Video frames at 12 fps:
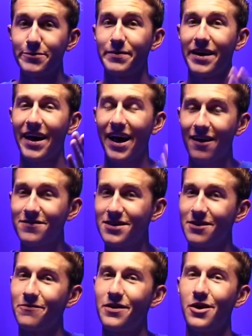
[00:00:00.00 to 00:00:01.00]
but I have
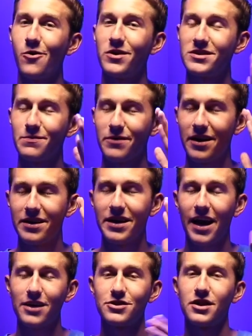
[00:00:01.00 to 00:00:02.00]
seen a video where somebody
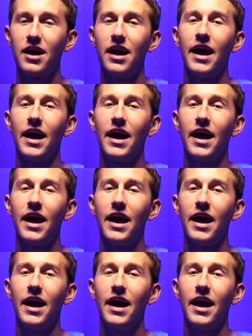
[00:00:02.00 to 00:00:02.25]
attached